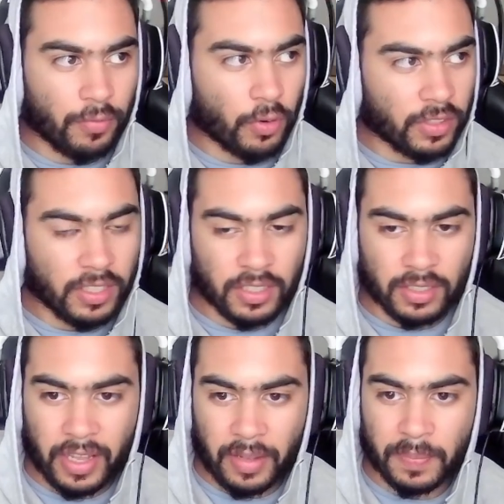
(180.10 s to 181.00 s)
forward to this
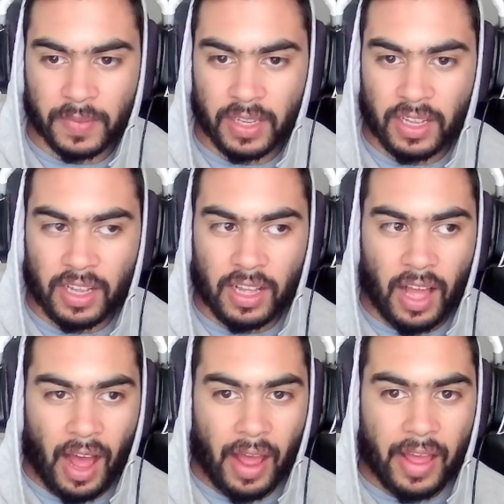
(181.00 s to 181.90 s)
game.
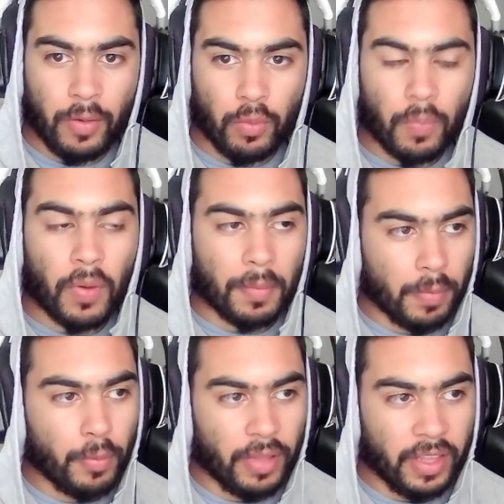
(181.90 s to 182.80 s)
I will
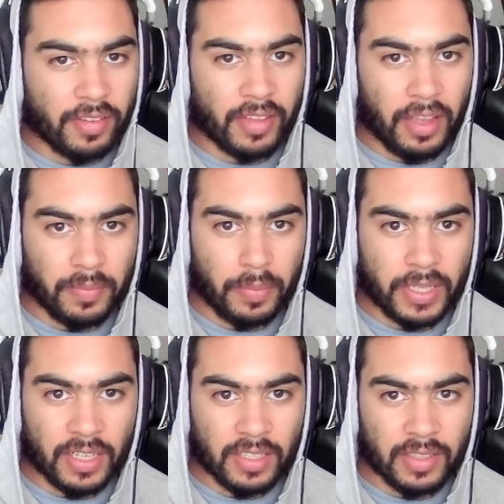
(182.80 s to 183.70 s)
probably play this game
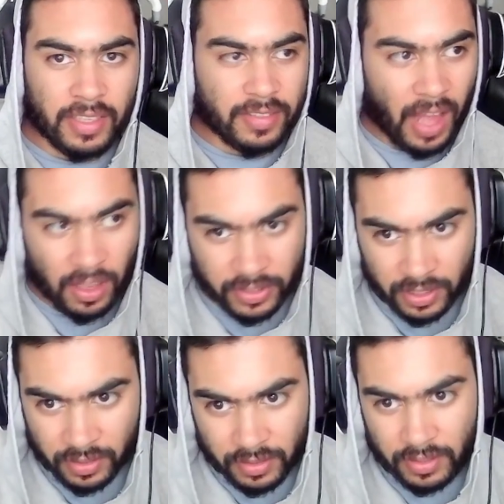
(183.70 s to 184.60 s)
because
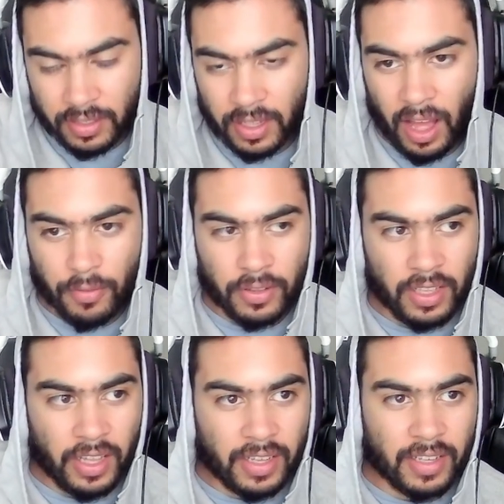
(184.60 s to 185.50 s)
nostalgia. I feel
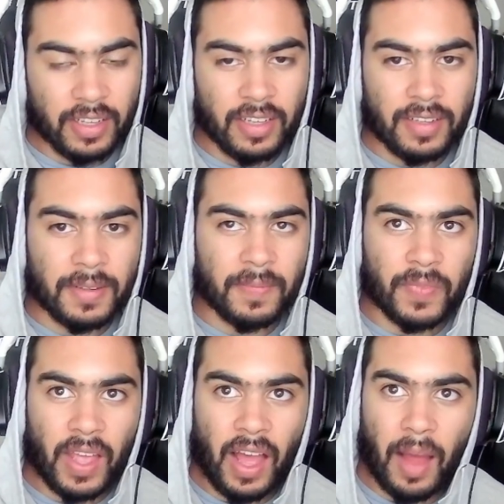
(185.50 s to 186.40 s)
like
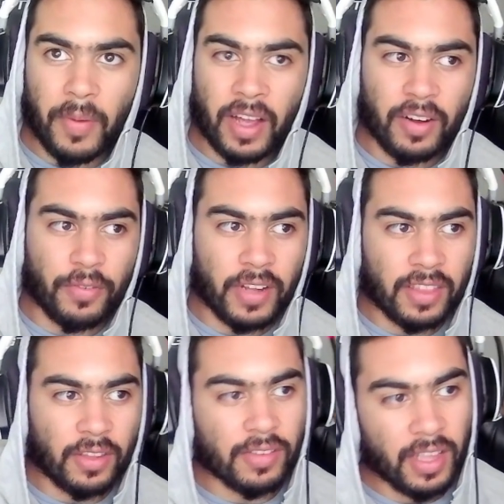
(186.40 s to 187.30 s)
I'm not going to
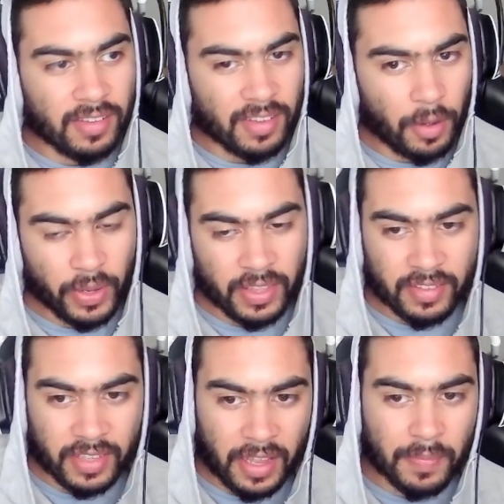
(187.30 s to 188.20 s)
forget those days that I played
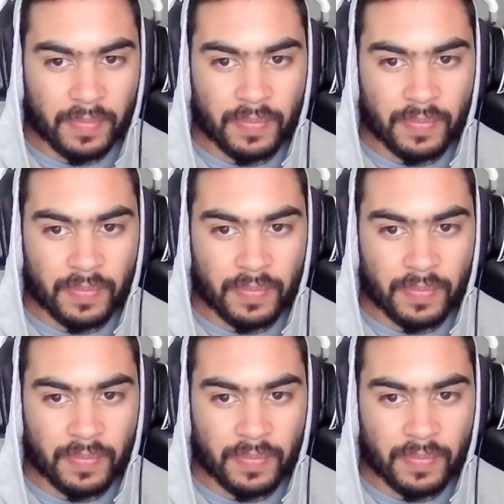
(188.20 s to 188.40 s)
this game,